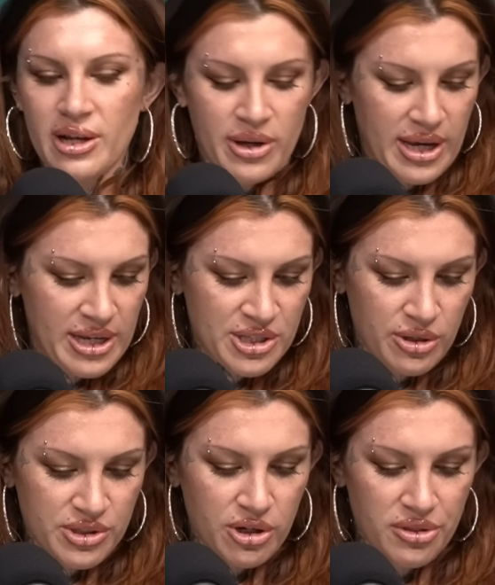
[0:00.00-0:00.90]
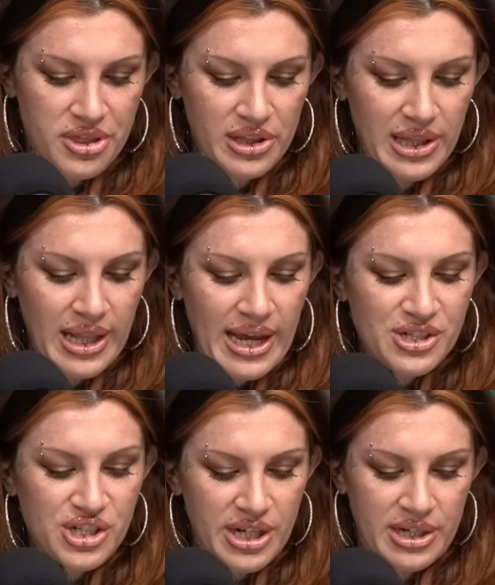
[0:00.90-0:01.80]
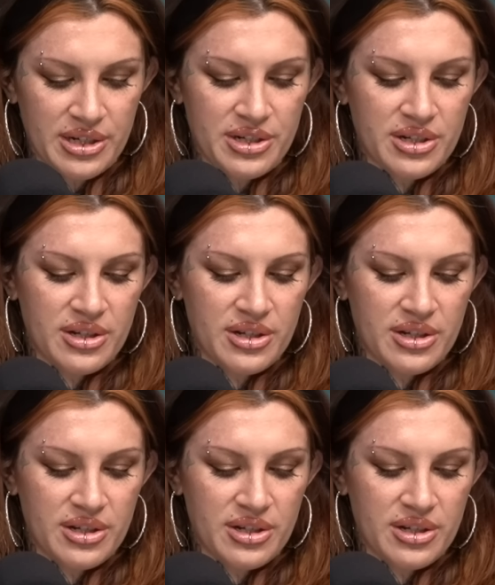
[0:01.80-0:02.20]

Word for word: Okay, so it's called The Legend